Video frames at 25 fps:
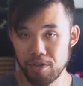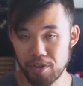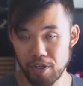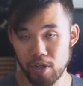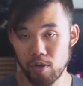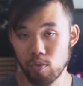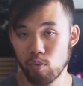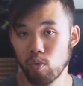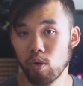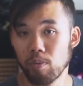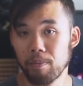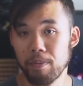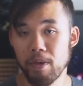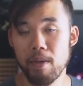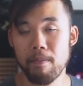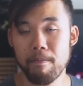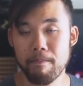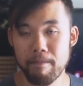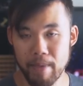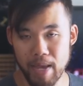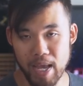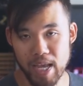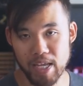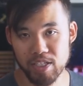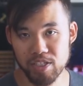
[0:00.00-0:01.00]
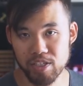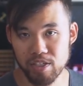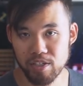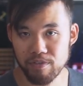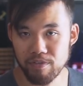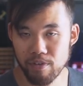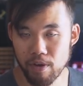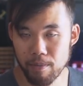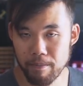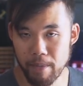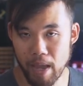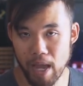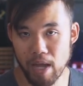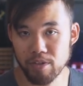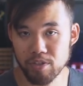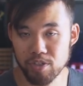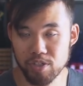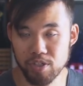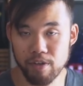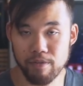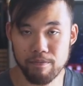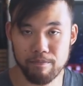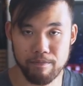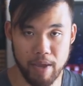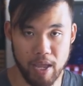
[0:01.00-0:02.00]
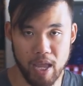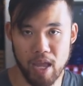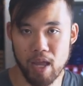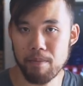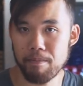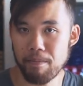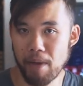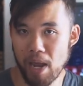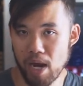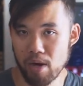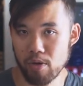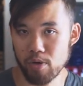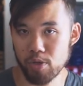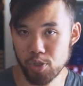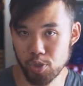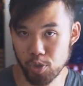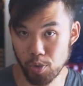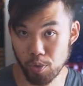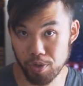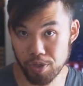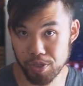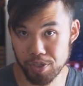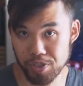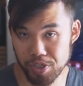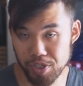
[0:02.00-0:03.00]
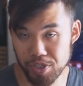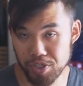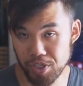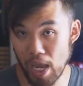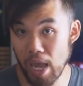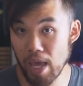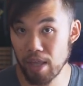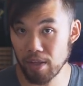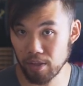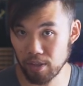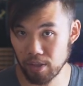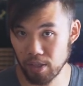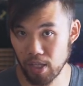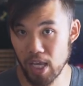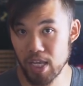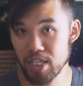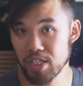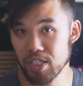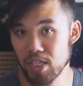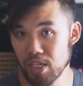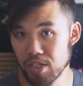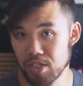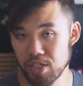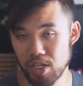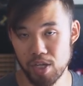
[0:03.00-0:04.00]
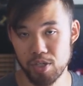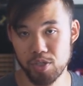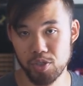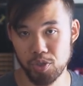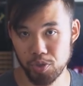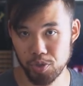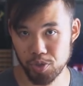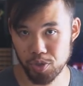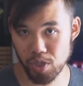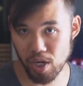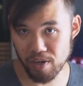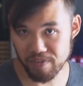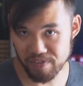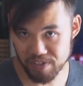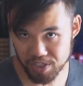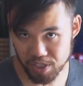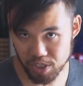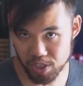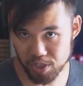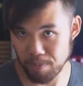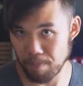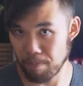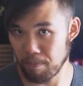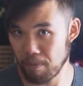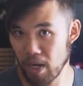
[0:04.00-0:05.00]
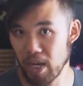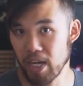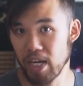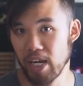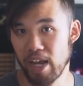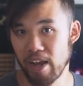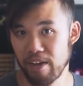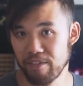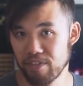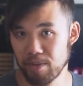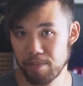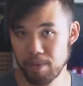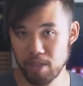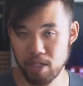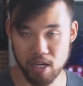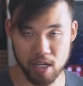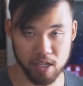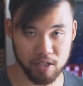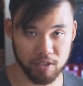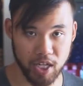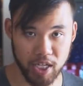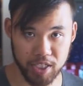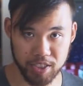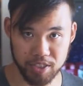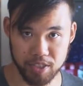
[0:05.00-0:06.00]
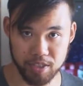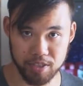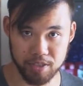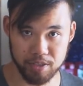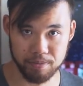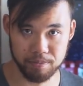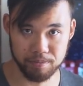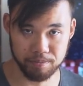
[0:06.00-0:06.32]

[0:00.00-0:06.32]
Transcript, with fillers: There will be massive amounts of manpower shortages and less essential services might have to be neglected.